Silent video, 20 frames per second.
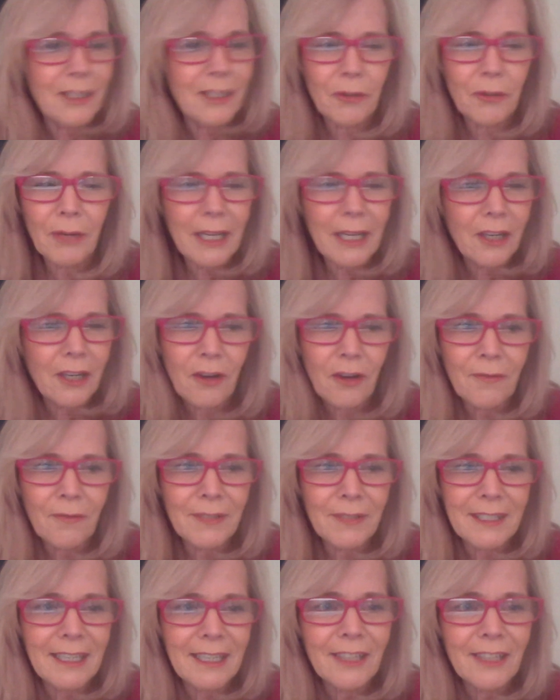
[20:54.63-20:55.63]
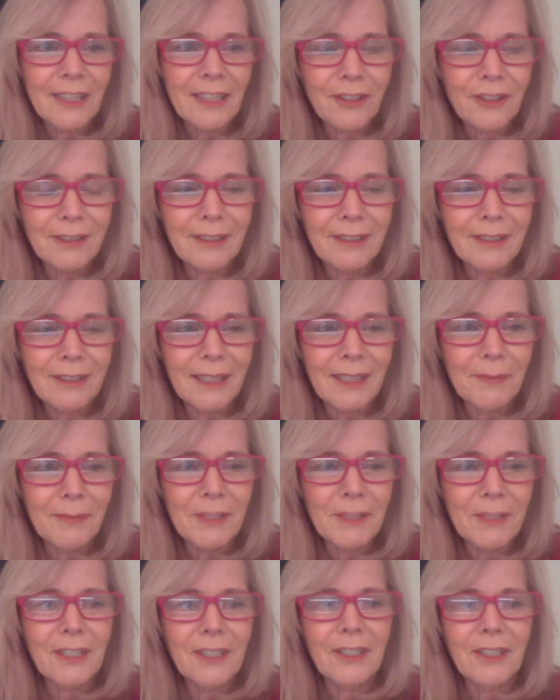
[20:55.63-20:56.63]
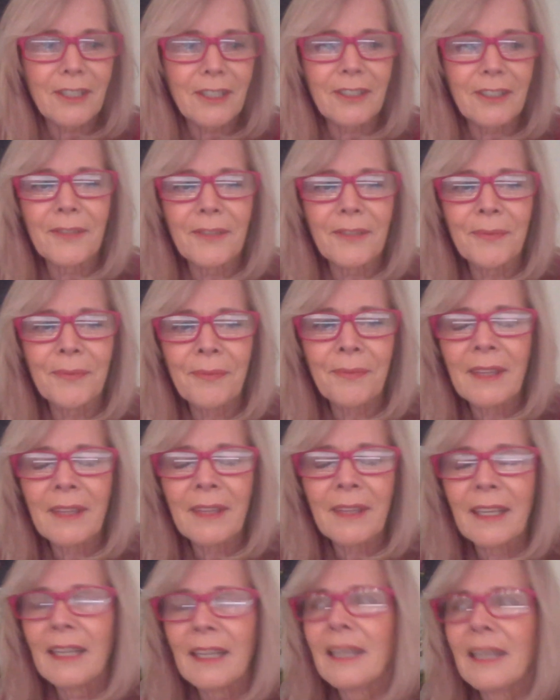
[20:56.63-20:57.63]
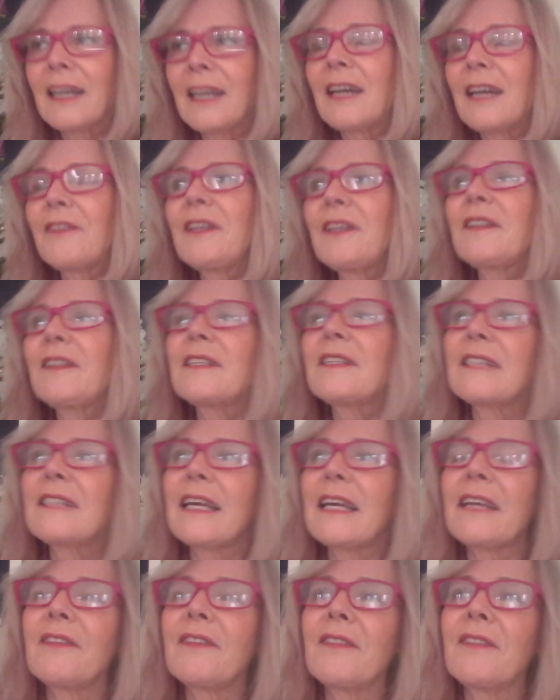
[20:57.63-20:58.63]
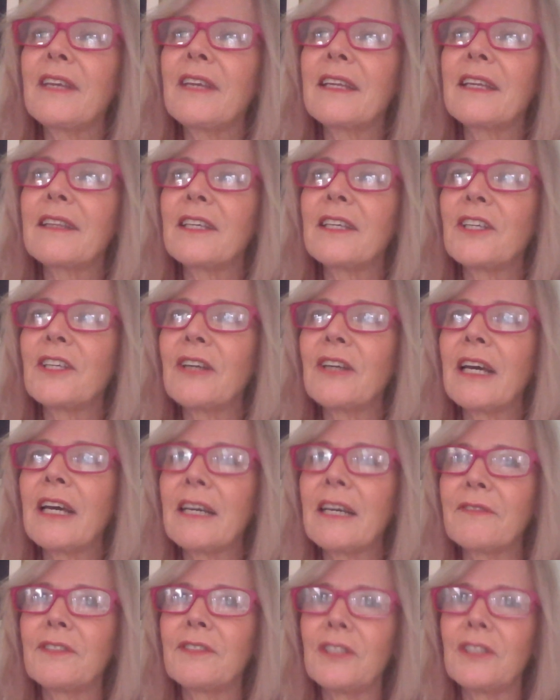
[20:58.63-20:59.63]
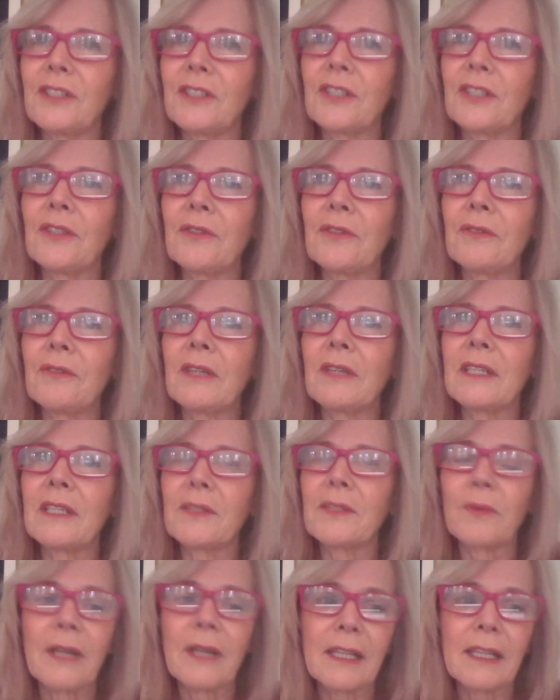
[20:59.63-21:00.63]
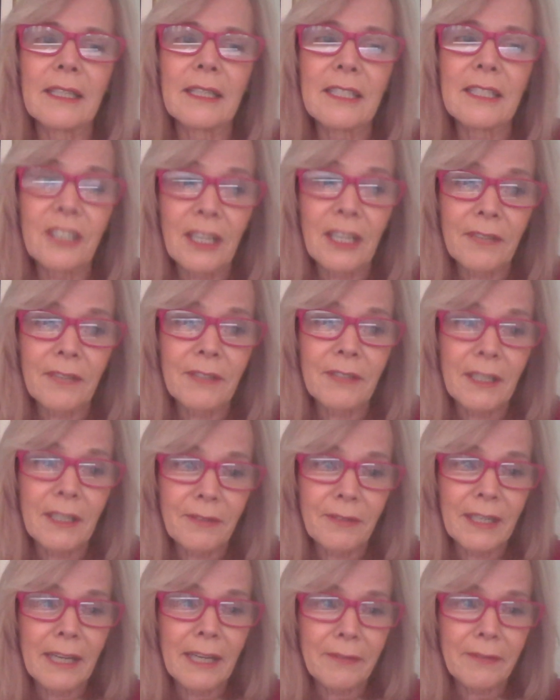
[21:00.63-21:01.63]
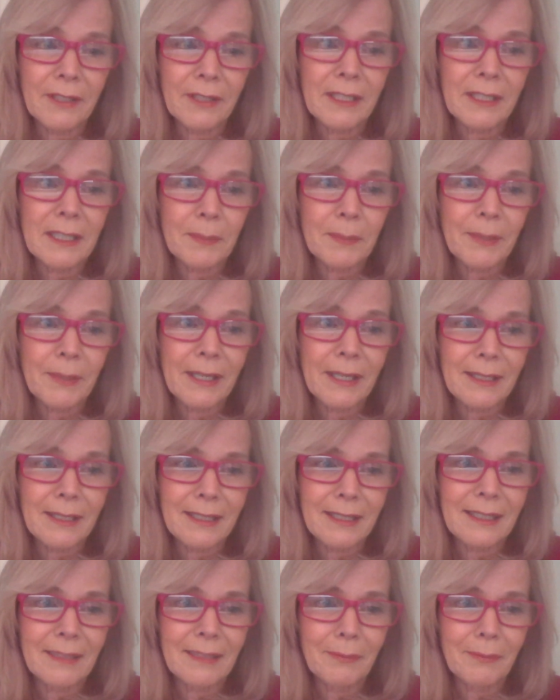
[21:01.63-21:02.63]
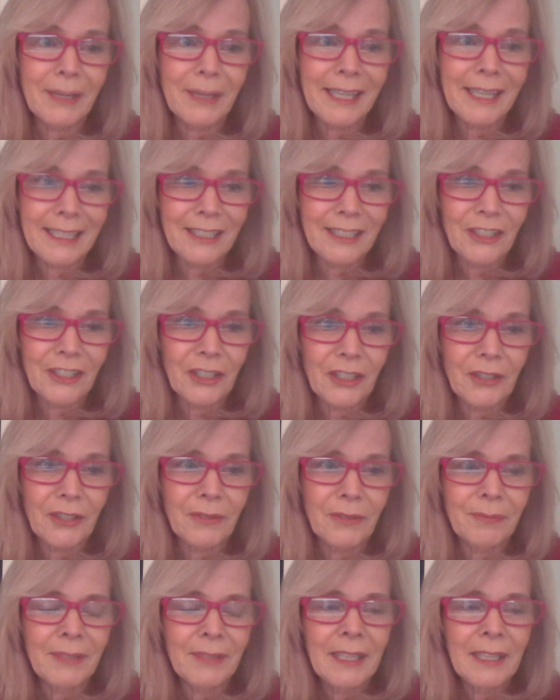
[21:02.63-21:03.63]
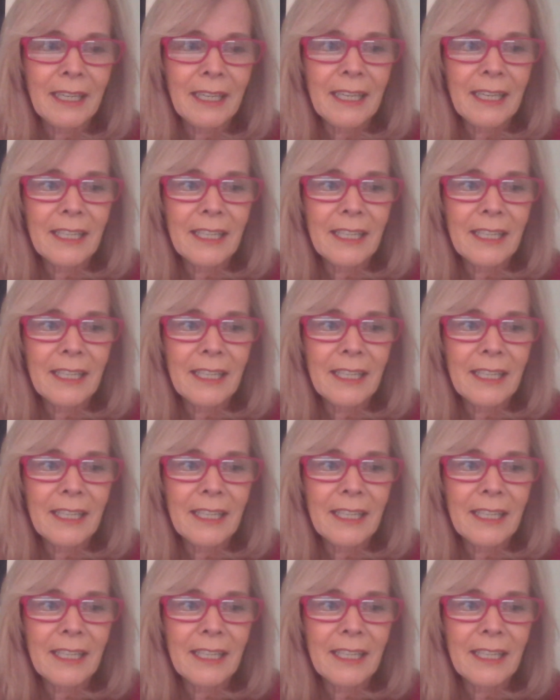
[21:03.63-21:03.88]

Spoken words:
It's a great conversation starter. I think the second thing that you have to do as well is you have to have an evidence base behind you.